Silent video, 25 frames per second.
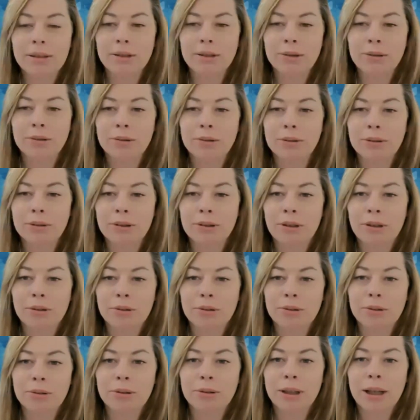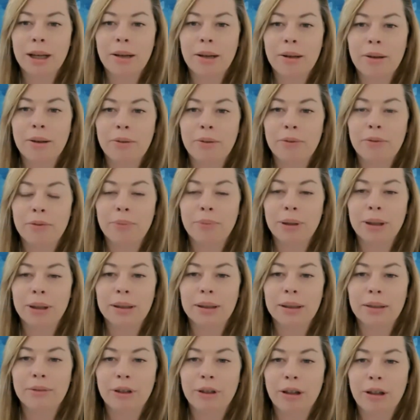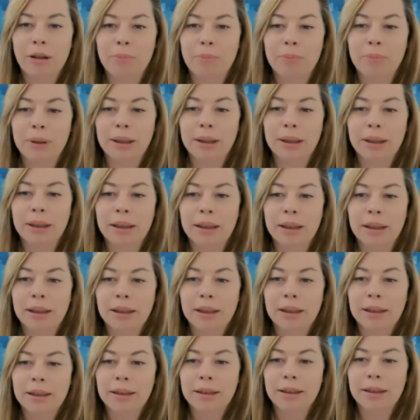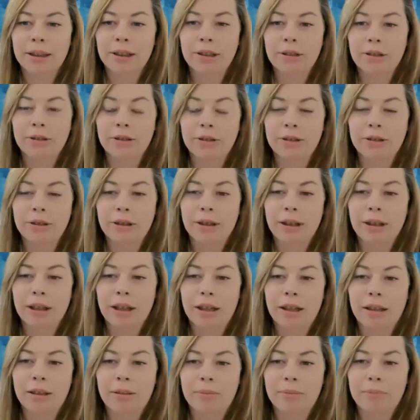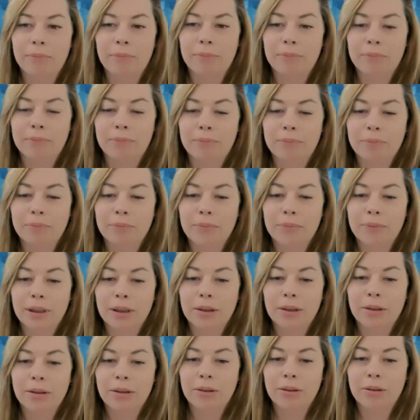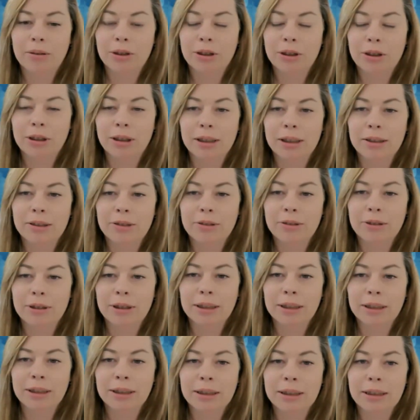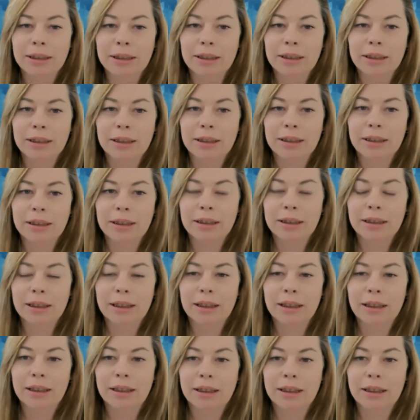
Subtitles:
at SUST also have been developing their own ocean literacy